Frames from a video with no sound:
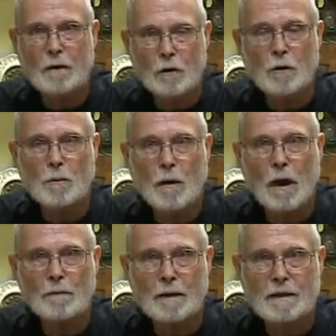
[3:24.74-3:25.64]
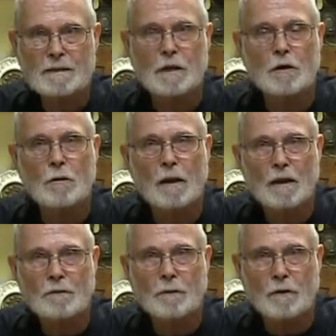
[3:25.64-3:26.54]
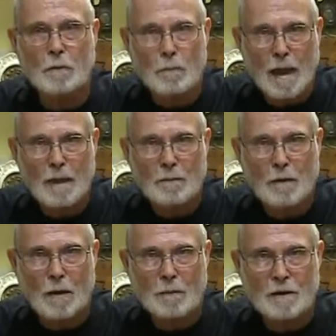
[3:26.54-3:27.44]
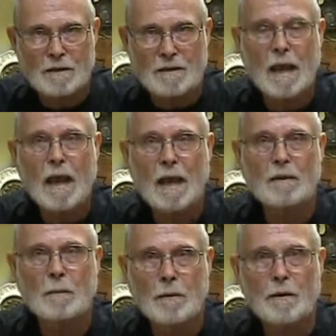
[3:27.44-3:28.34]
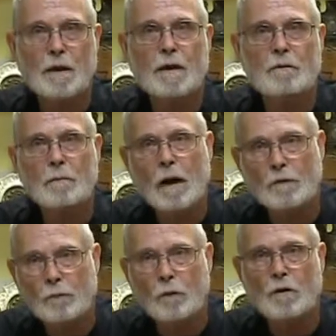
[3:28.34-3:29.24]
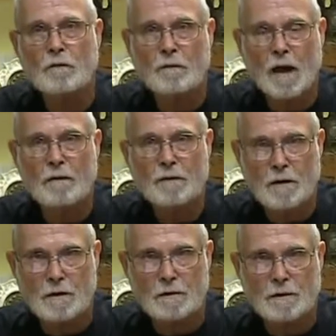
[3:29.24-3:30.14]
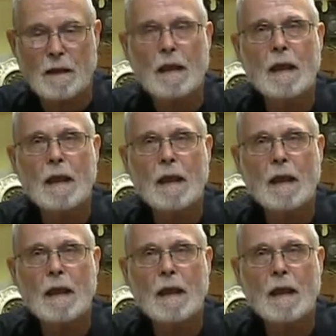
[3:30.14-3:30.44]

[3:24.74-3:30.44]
good properties and you're left with your bad properties at the period of about 4 to 5 years.